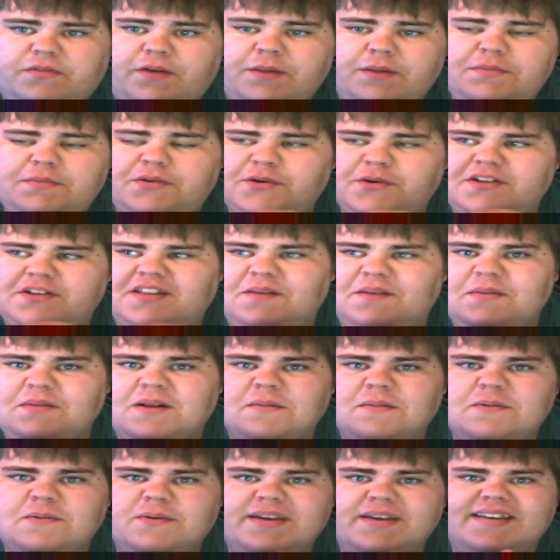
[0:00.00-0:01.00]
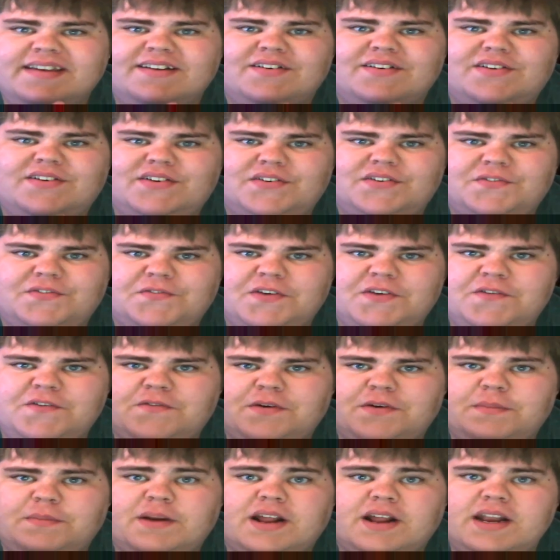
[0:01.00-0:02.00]
doing WWE or
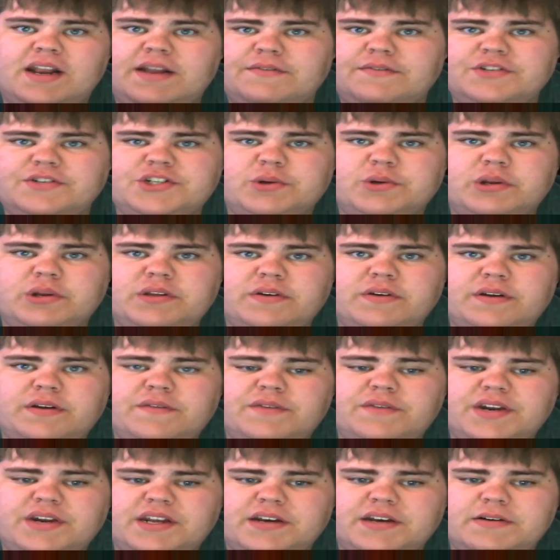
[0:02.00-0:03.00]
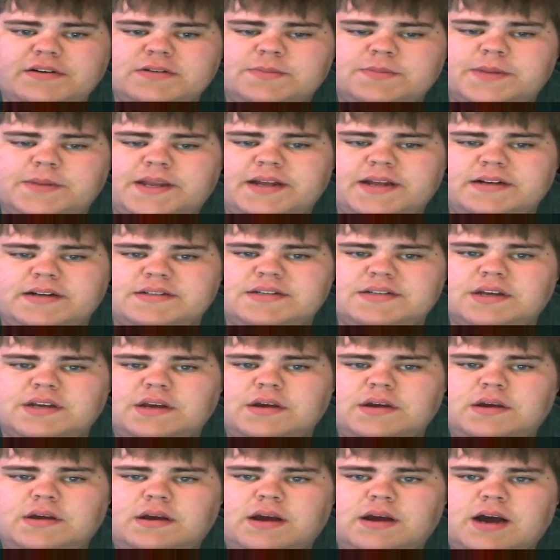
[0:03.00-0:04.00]
FIFA. But I never show you any videos because
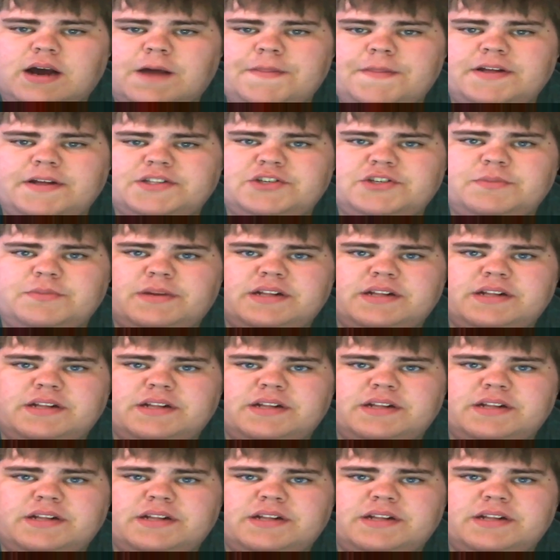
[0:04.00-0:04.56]
I think too many